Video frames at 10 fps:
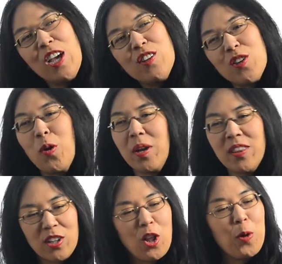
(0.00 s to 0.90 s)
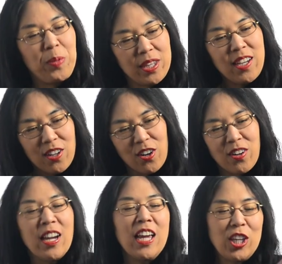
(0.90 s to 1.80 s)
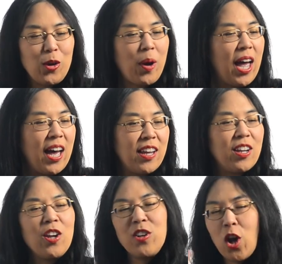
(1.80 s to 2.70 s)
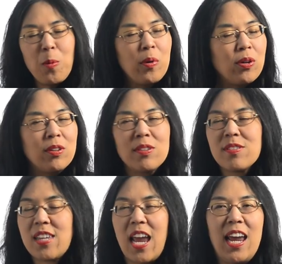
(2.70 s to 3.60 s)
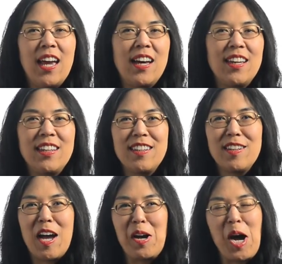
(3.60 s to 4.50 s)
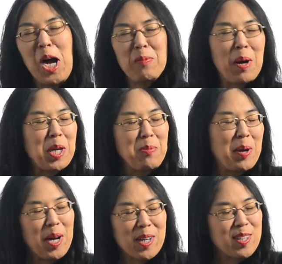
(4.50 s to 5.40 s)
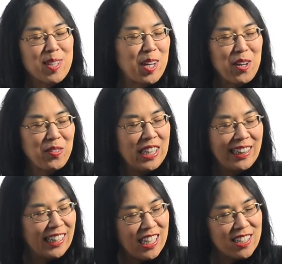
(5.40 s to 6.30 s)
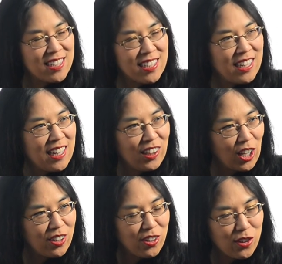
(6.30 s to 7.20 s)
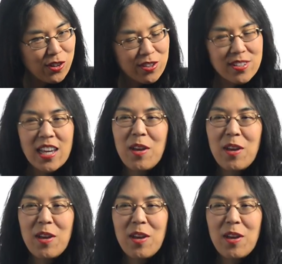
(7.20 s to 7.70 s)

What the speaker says: So in the Globe Theater, you had nobles and high mucky-mucks and kind of elite Londoners,